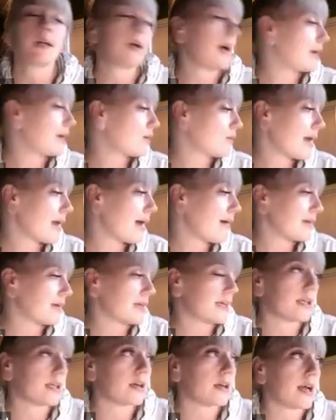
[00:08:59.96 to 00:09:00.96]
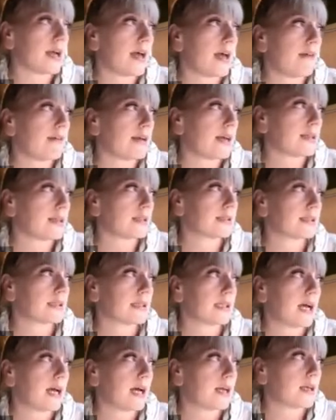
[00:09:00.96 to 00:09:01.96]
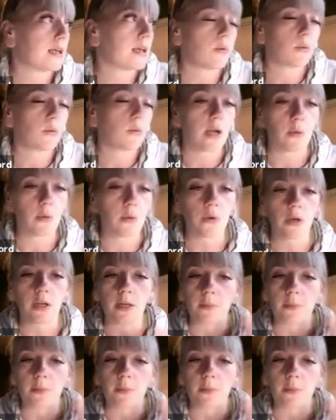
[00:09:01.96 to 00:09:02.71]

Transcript: don't have it here. I have it at the salon where I work,